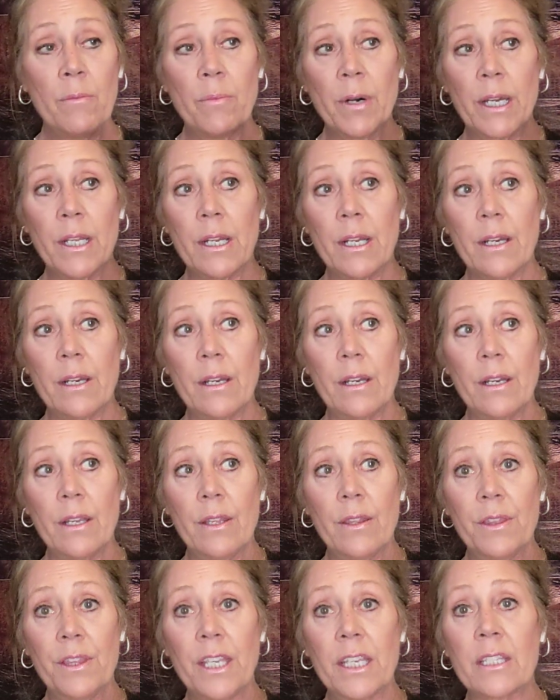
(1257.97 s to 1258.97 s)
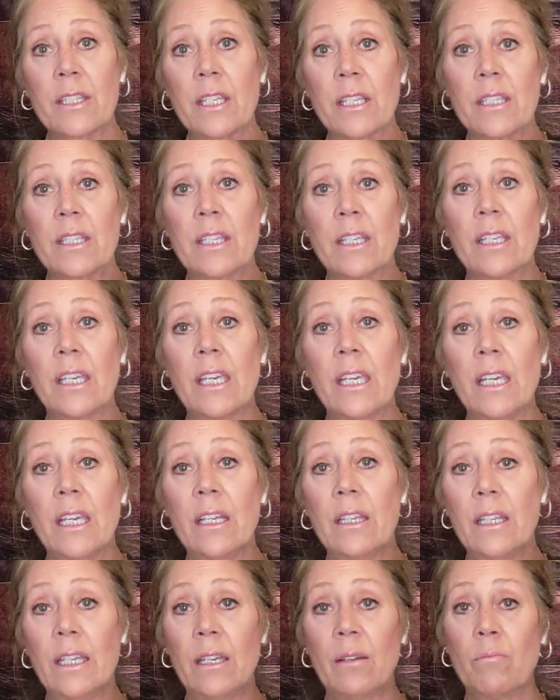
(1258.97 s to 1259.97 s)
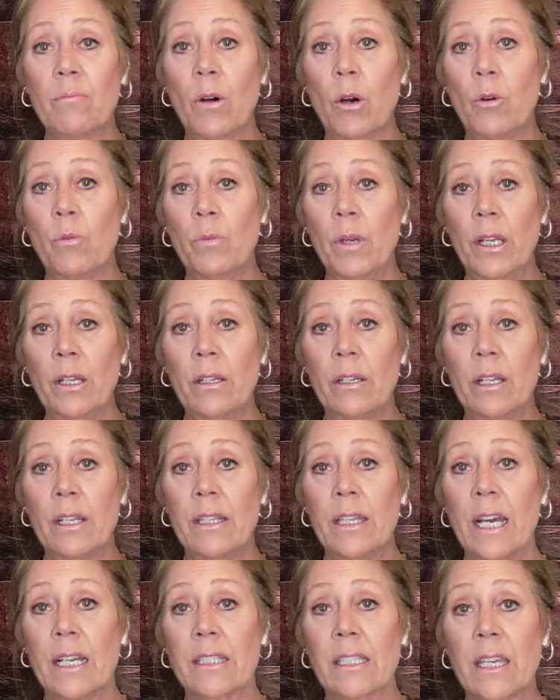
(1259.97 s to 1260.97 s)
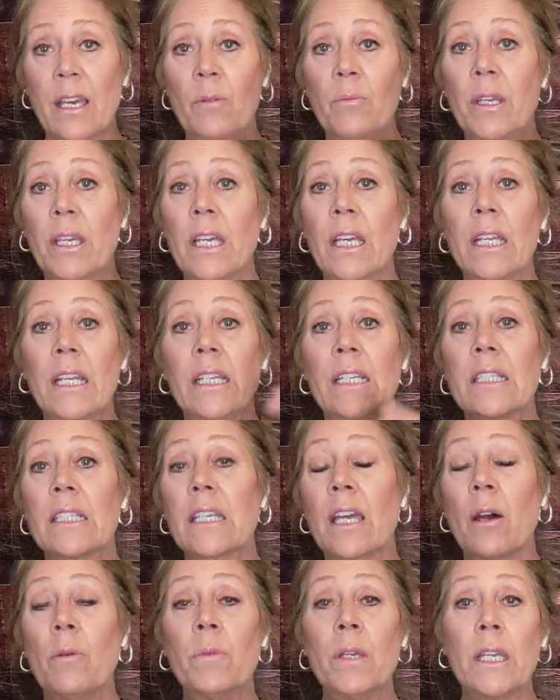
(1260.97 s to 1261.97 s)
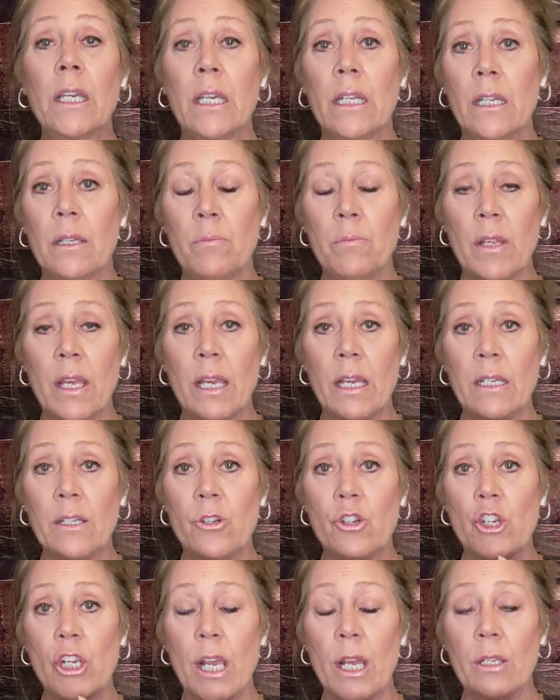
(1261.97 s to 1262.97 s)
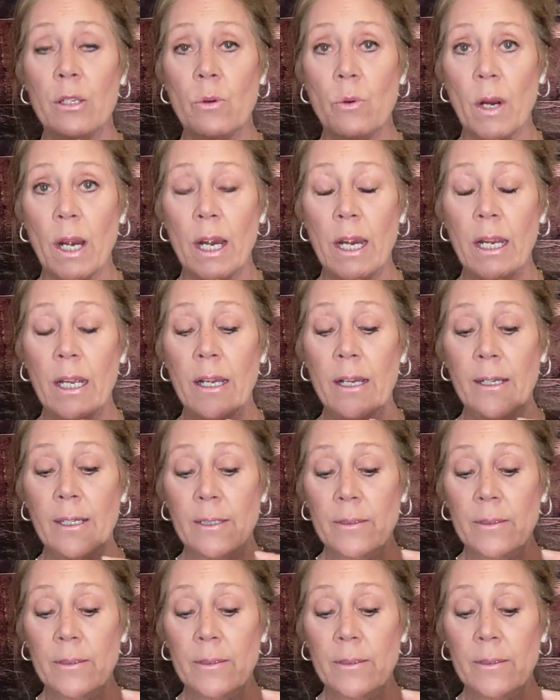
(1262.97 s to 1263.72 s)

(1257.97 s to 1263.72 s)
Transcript: But this is the healing moment that's coming in, and it's coming in in, in January.